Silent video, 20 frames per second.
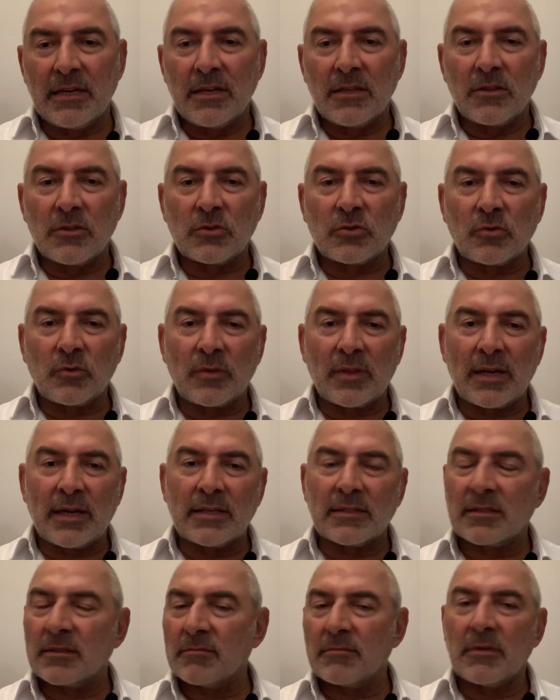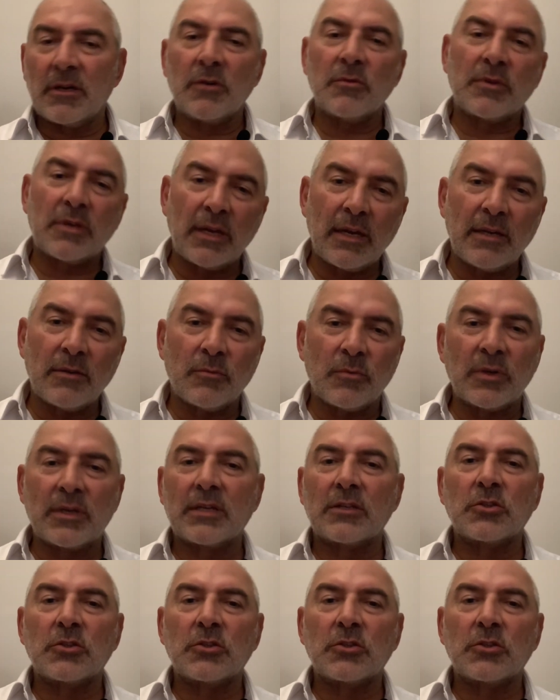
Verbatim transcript: they saw that as an okay, we can